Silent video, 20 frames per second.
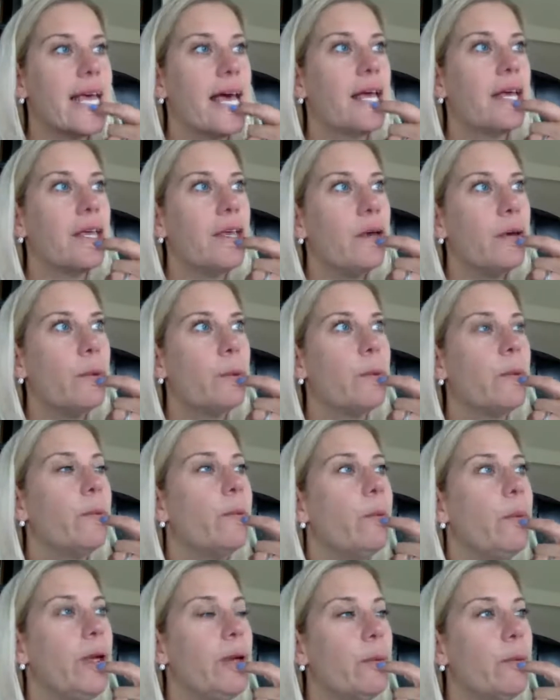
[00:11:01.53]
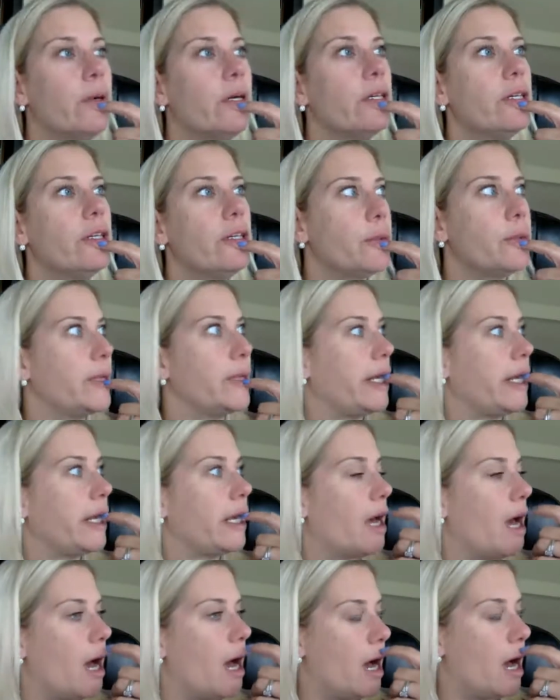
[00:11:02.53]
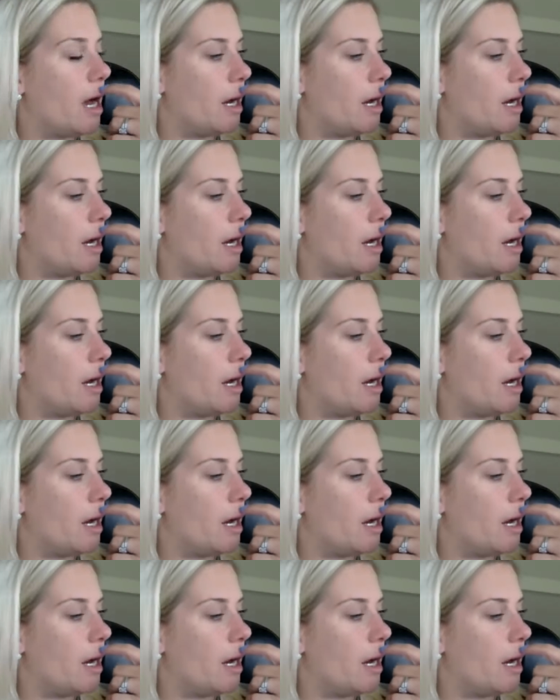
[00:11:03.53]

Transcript: tell you when we were doing,